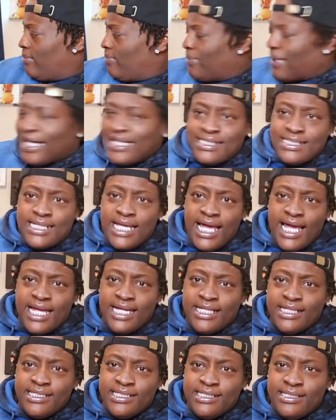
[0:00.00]
my
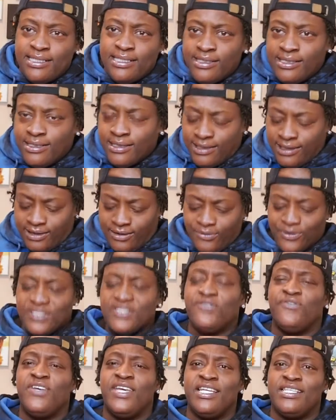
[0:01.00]
sadness
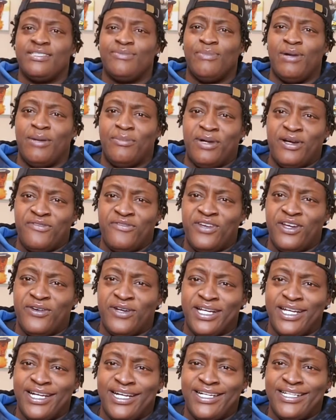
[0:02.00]
was fixed by my
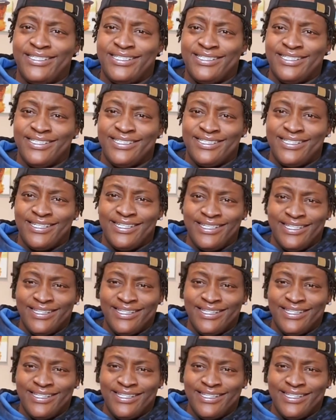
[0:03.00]
fairy god sis.